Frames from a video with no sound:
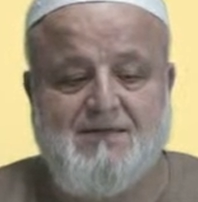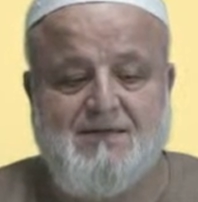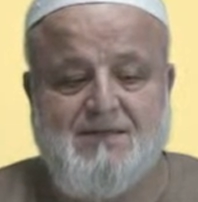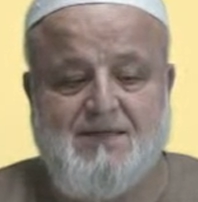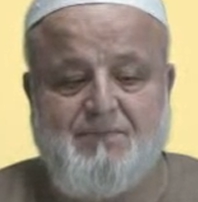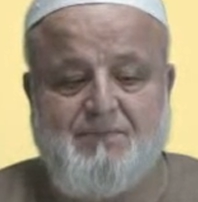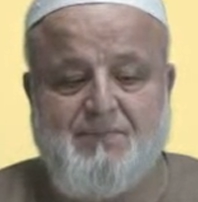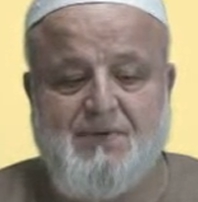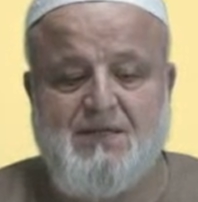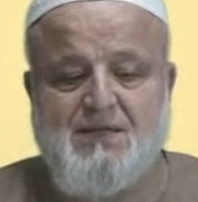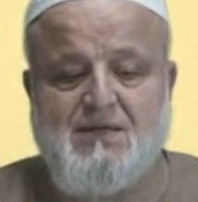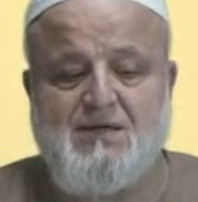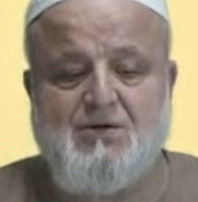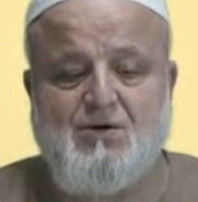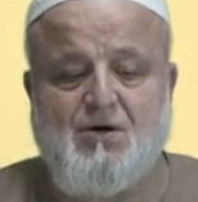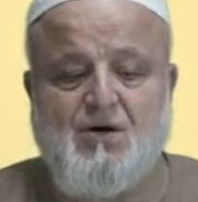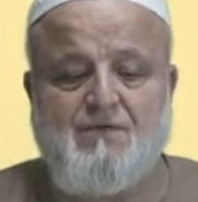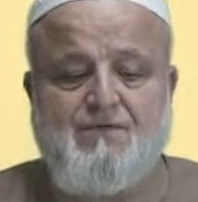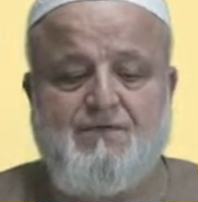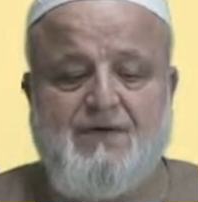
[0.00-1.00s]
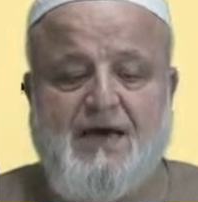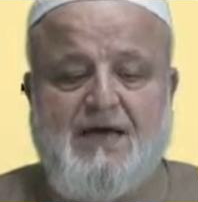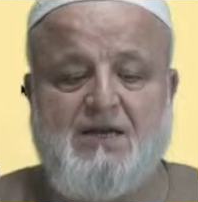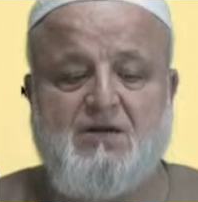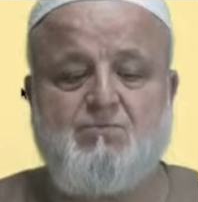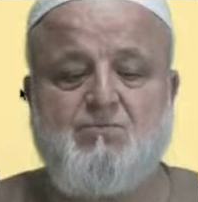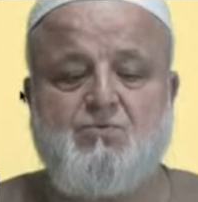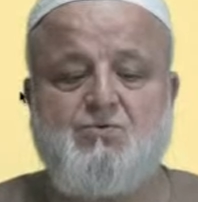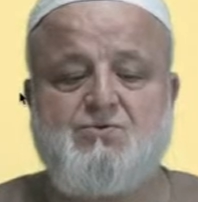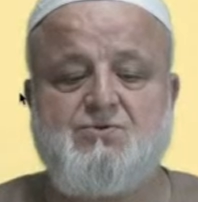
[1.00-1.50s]
The milk of
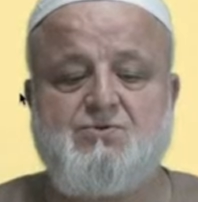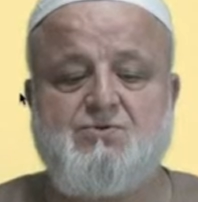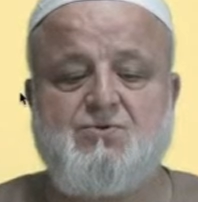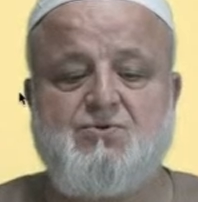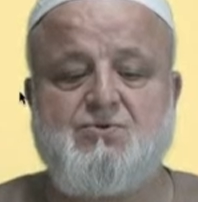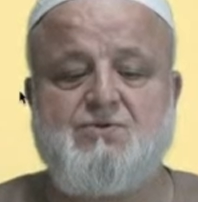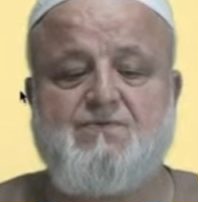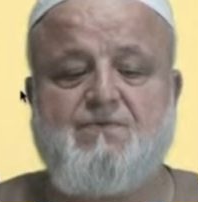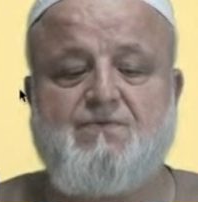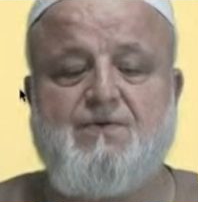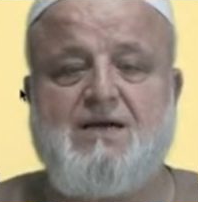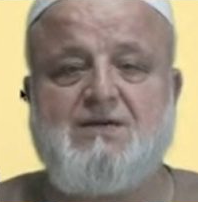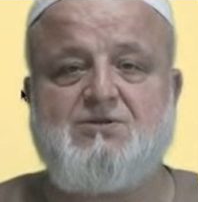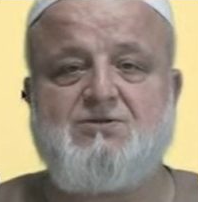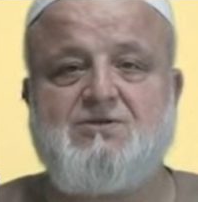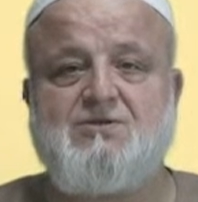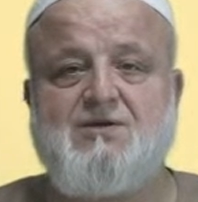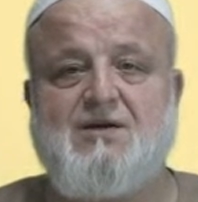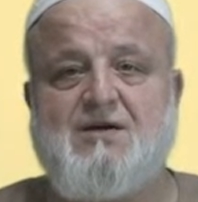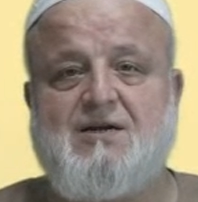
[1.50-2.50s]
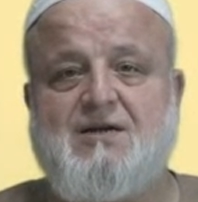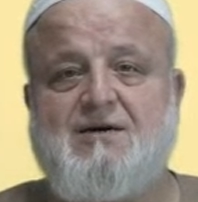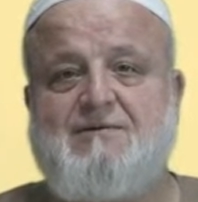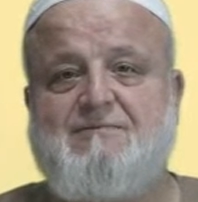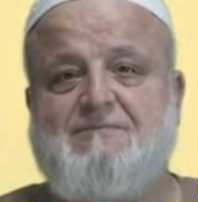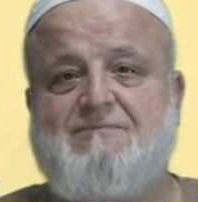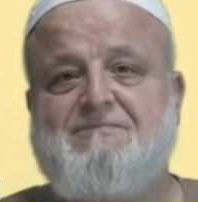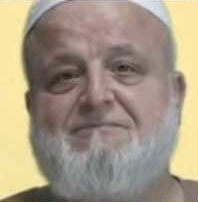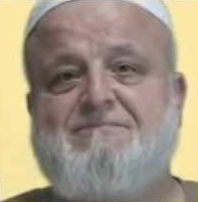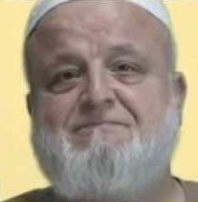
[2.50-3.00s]
animals whose flesh is
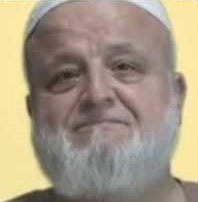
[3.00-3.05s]
haram.